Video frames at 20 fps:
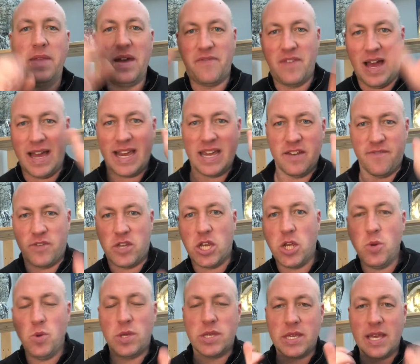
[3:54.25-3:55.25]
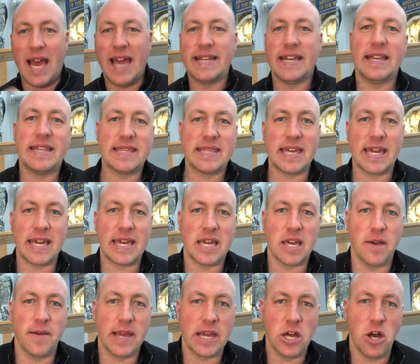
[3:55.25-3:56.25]
They have that kind of two-sided thing
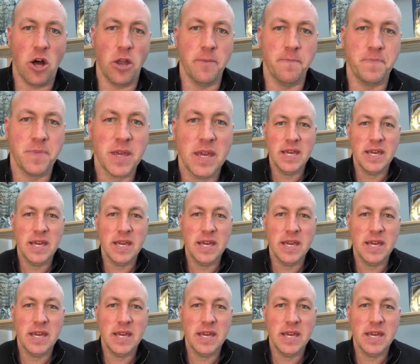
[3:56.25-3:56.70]
going on.